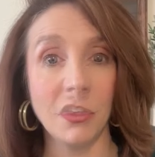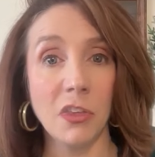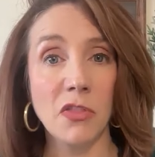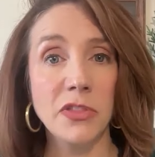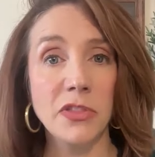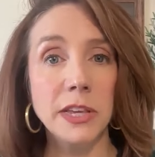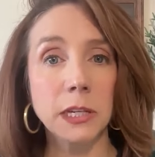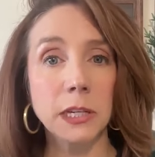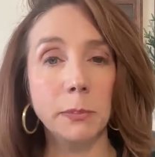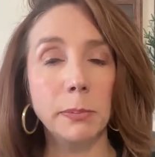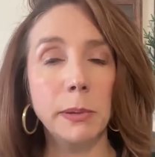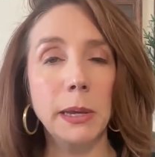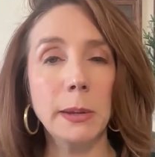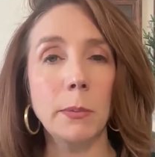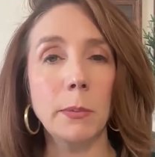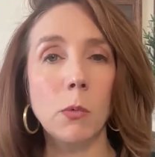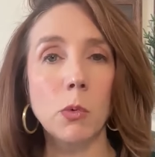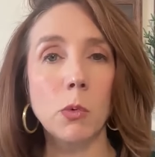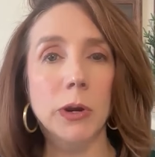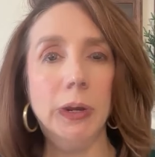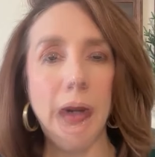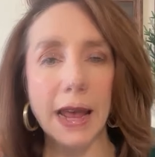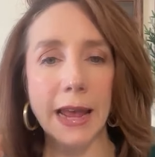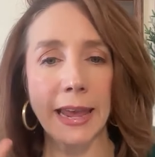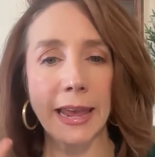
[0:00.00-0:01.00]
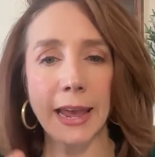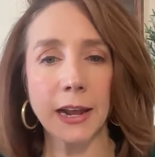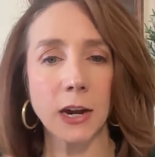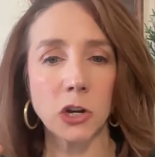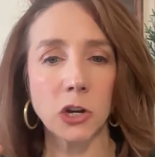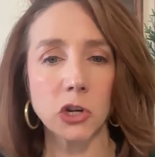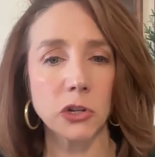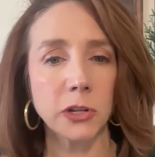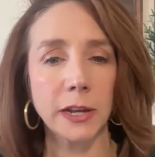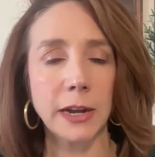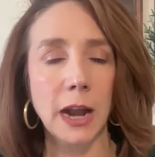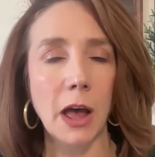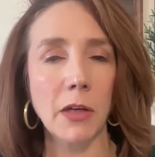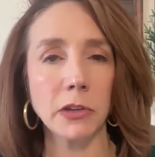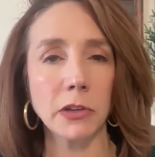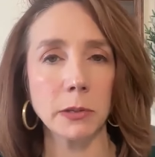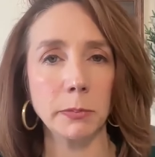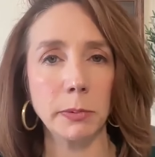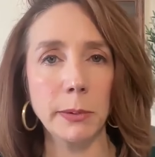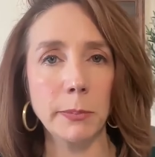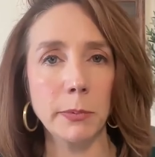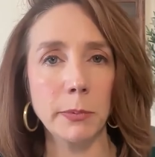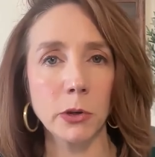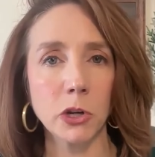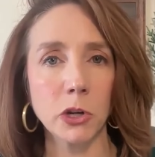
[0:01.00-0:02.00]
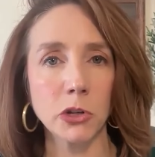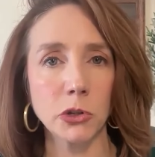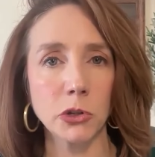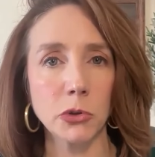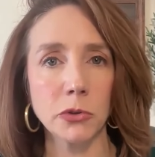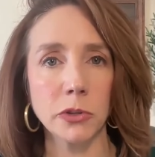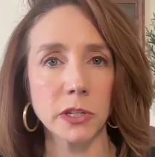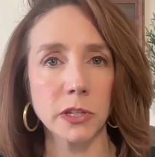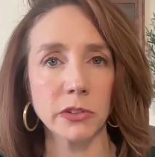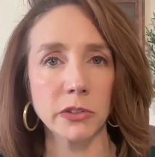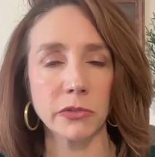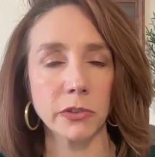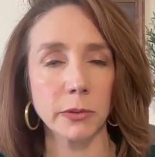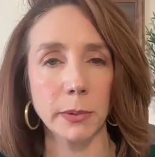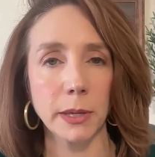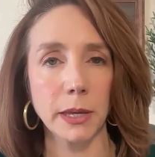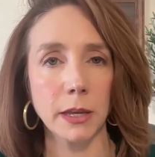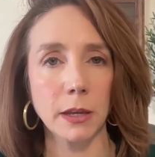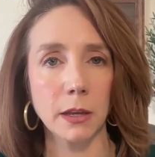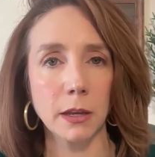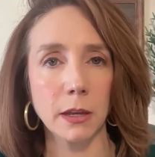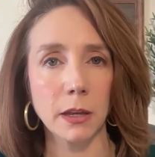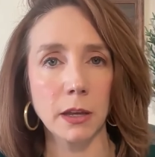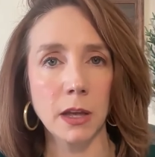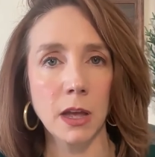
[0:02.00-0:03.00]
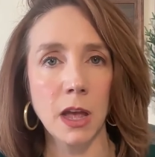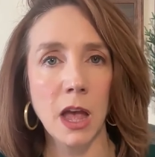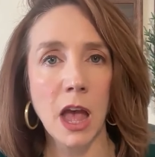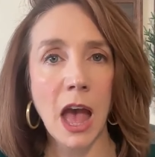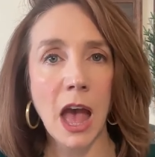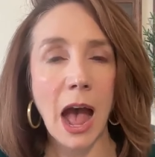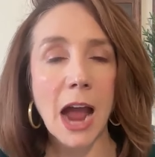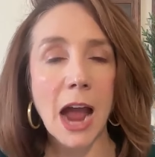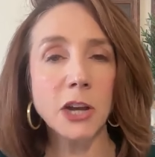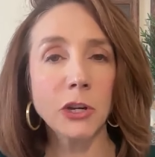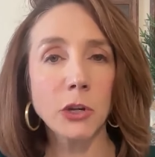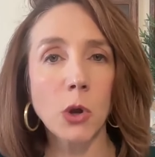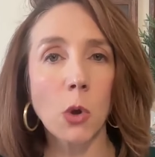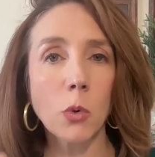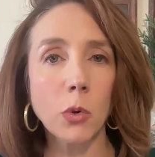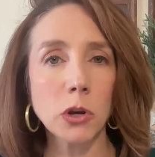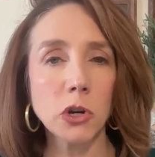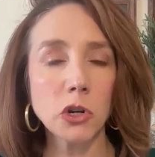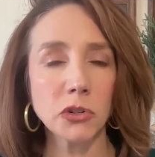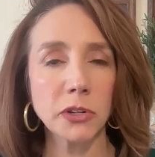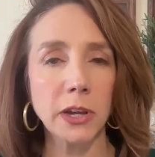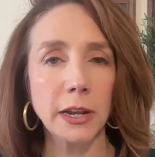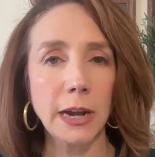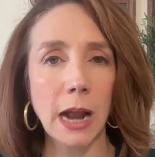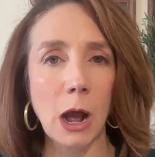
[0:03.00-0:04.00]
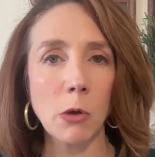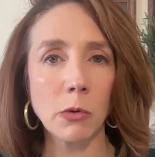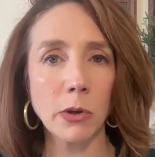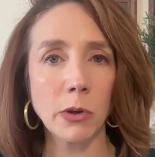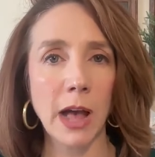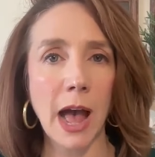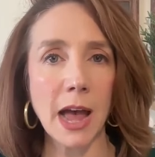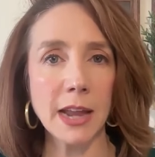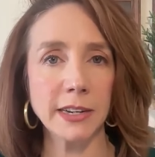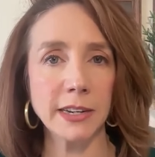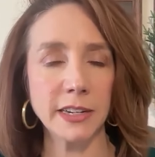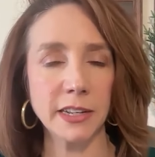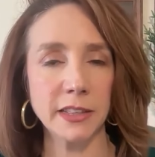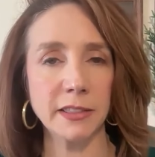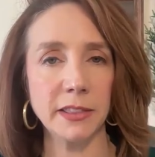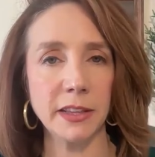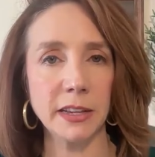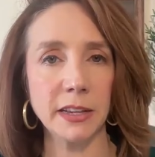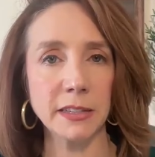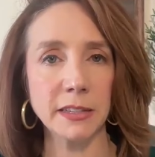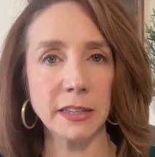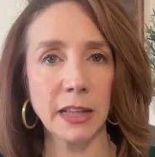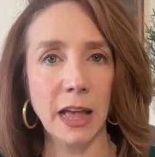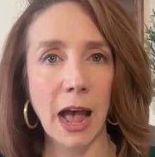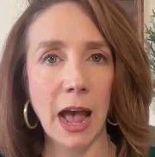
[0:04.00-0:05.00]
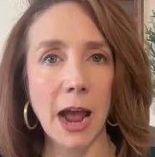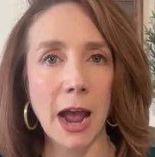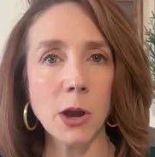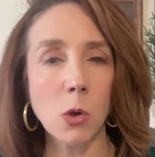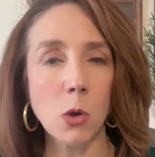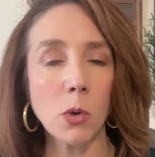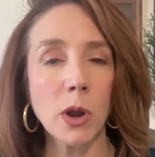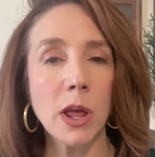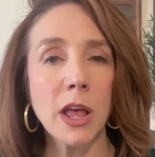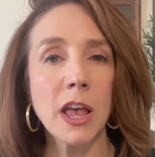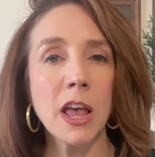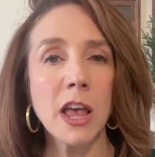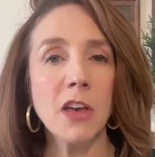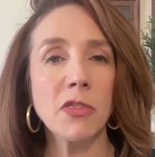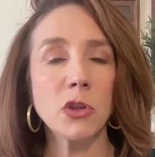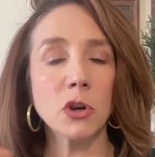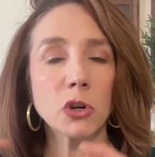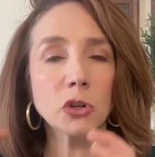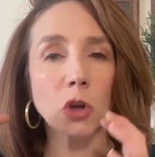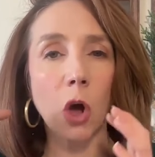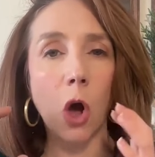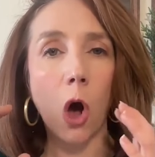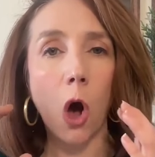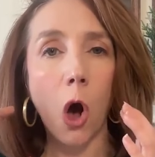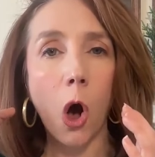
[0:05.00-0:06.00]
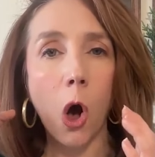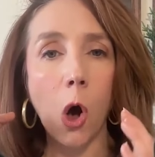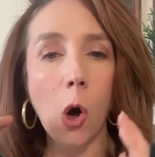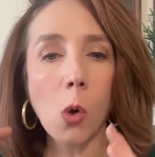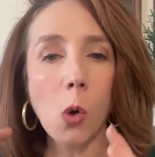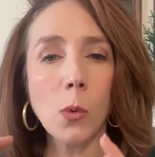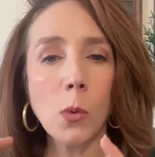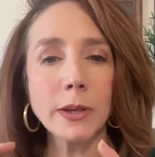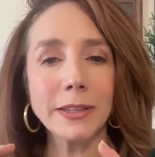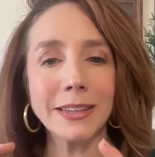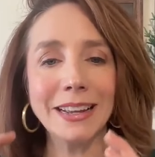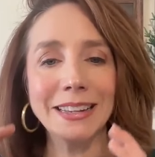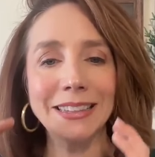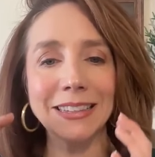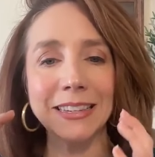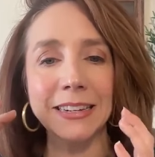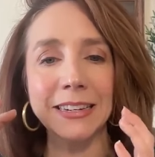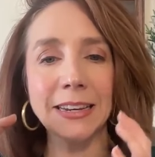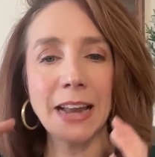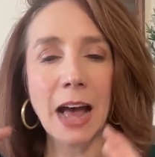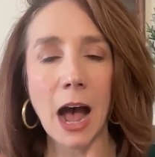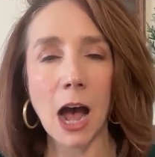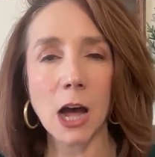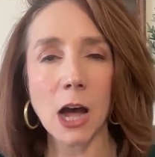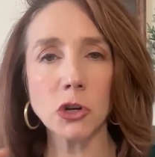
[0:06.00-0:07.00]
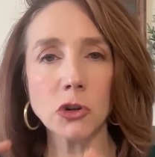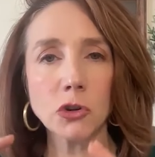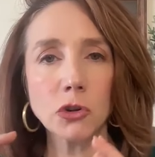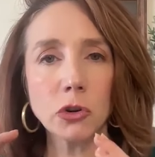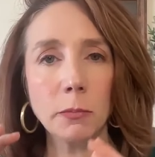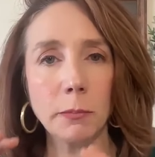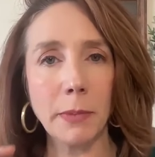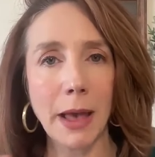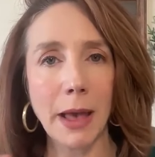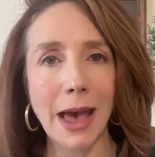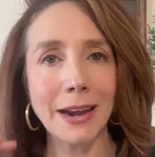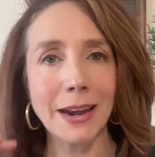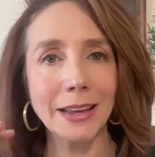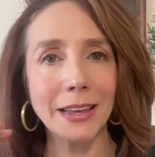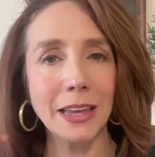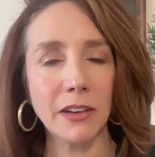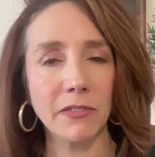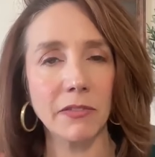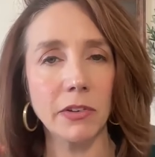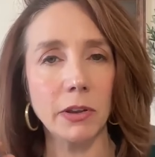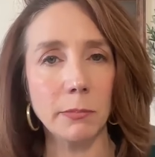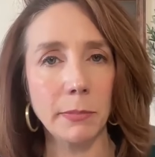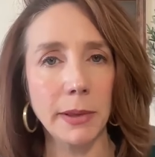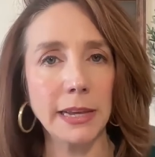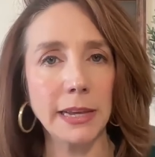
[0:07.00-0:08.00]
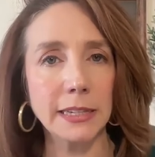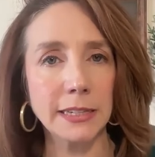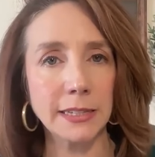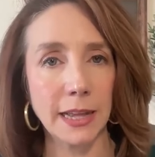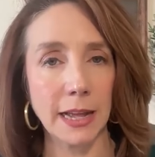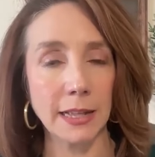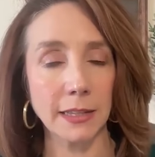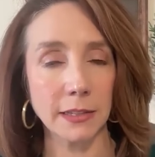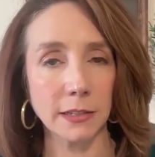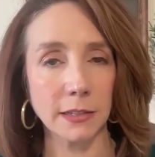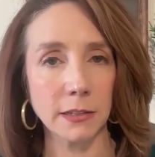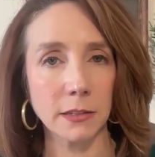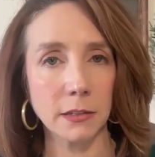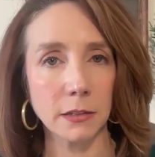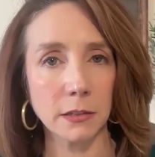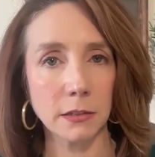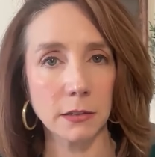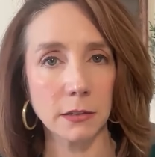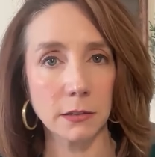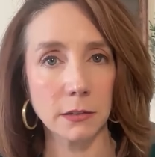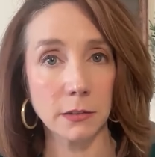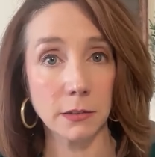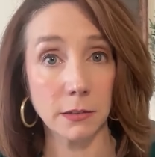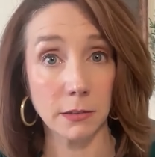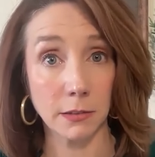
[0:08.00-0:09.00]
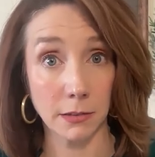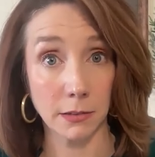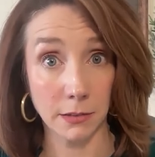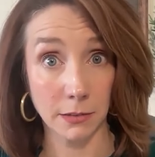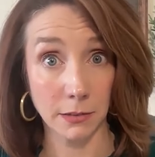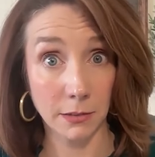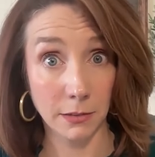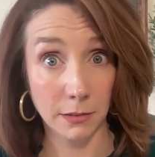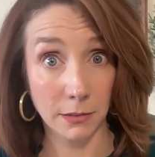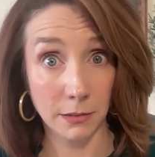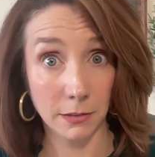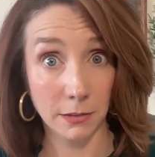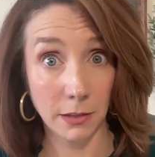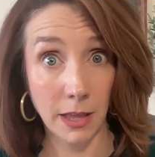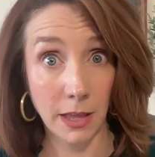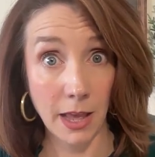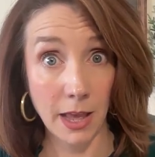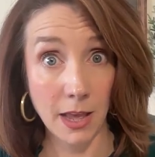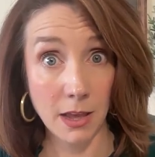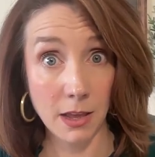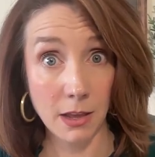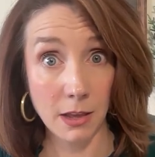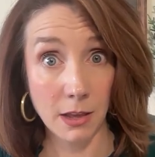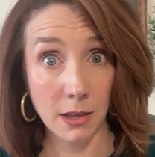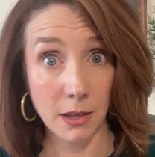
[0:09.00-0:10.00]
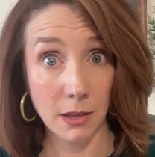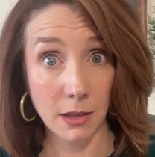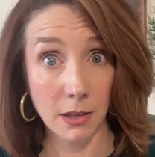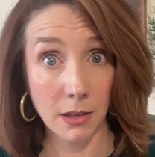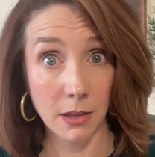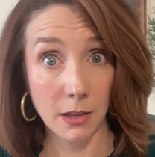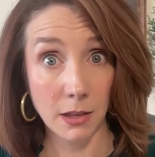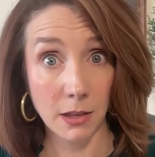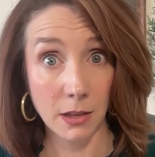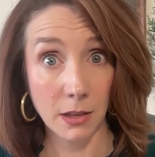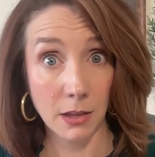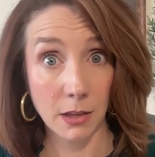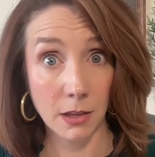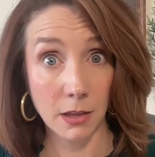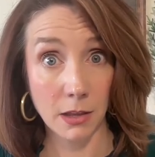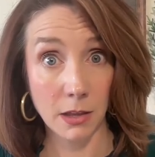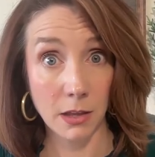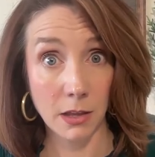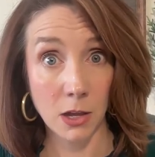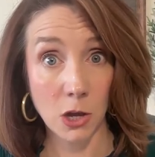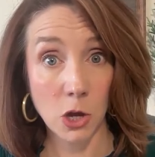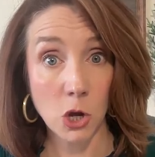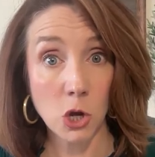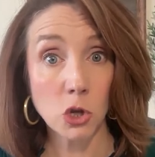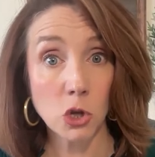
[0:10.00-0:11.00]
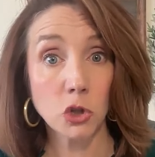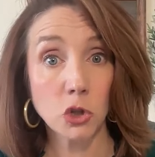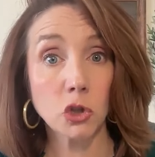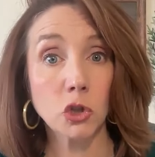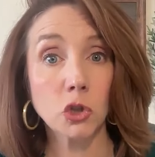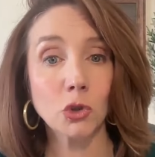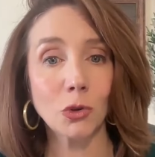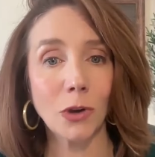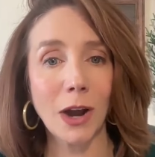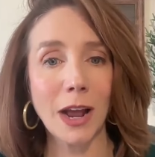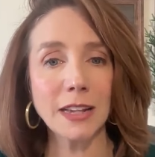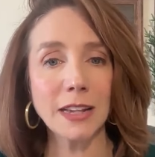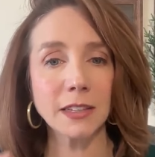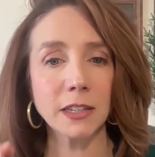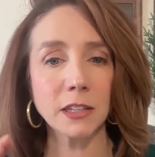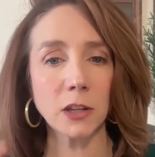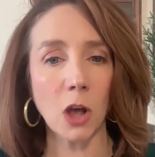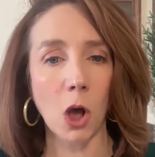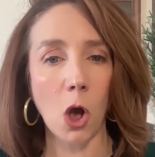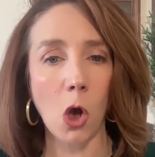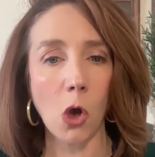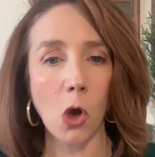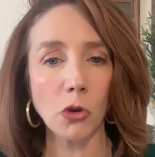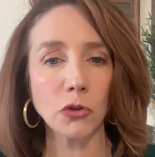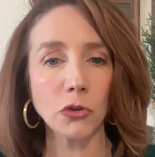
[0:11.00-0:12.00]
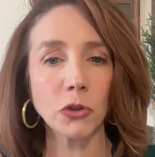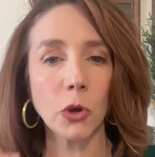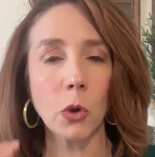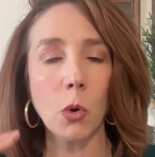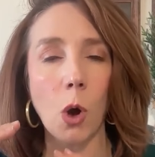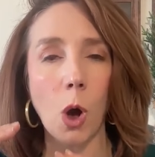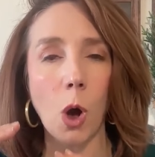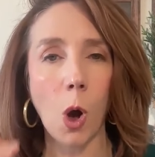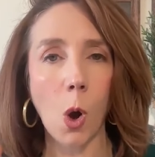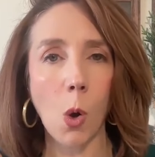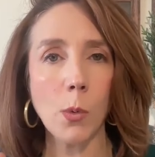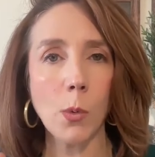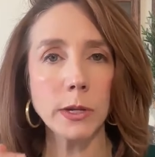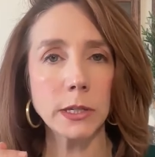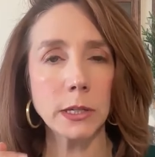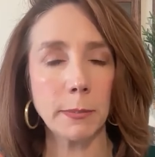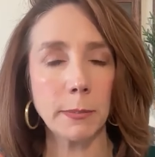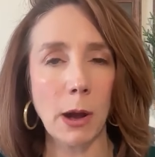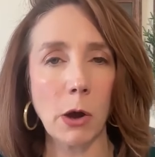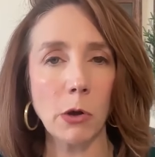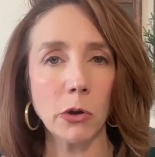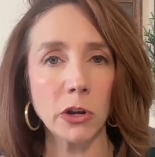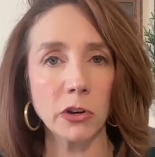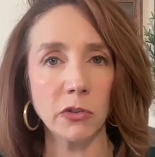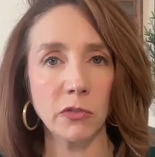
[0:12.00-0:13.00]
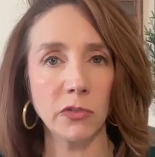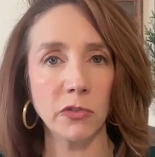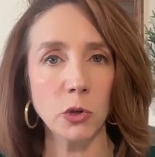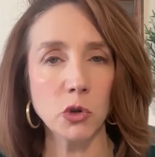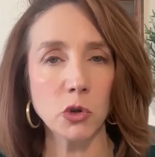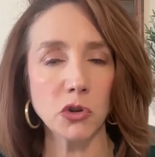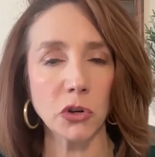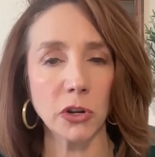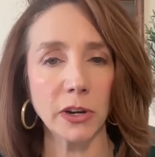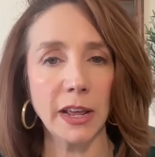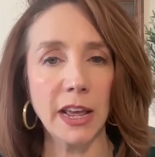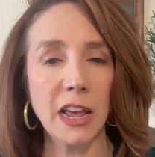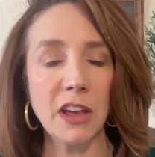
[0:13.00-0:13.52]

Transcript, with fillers: These people were, I can't understand how these people could do this to me. I don't understand how God did this. I don't, there's always, it's not traumatic if it makes sense. Okay. Stress is also always about confusion.